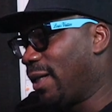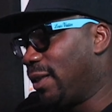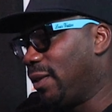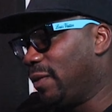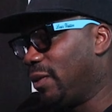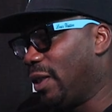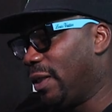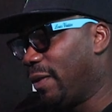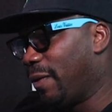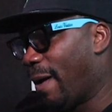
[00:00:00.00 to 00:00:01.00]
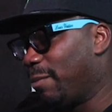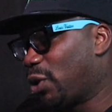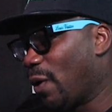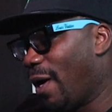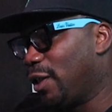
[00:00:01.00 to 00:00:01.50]

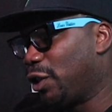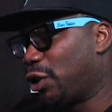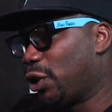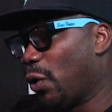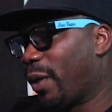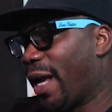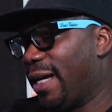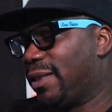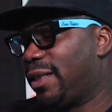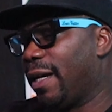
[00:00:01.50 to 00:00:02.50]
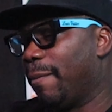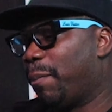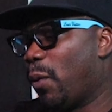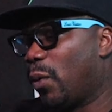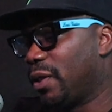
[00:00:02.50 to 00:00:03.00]
to showcase the
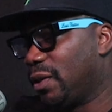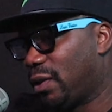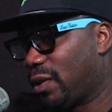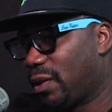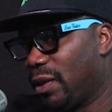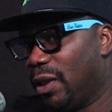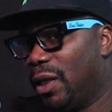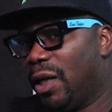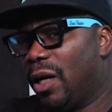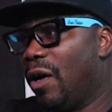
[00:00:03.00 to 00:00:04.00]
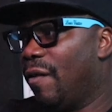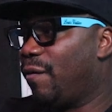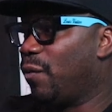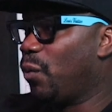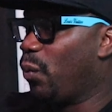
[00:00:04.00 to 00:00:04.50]
importance
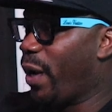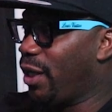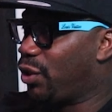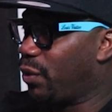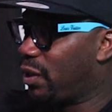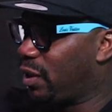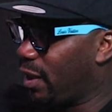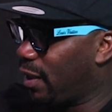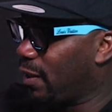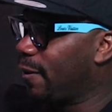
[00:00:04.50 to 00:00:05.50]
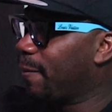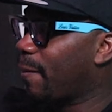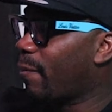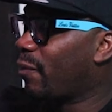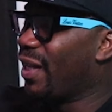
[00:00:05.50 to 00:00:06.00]
of waitressing
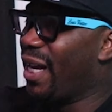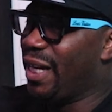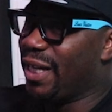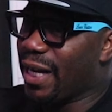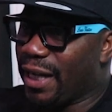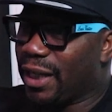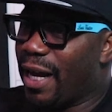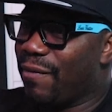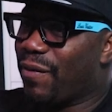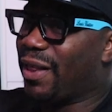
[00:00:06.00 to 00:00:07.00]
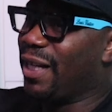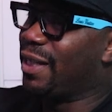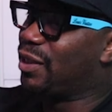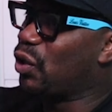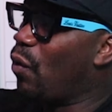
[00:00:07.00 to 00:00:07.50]
in nightlife. I
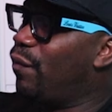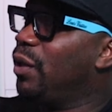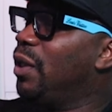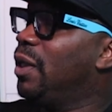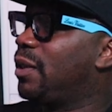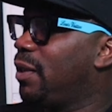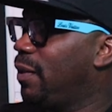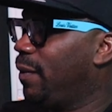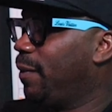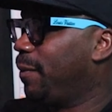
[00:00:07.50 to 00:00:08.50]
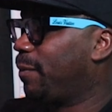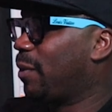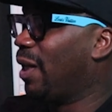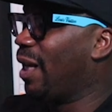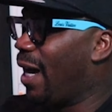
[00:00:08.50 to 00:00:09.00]
think it's overlooked
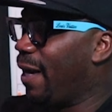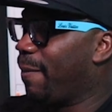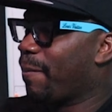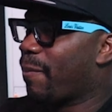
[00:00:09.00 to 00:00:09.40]
a lot,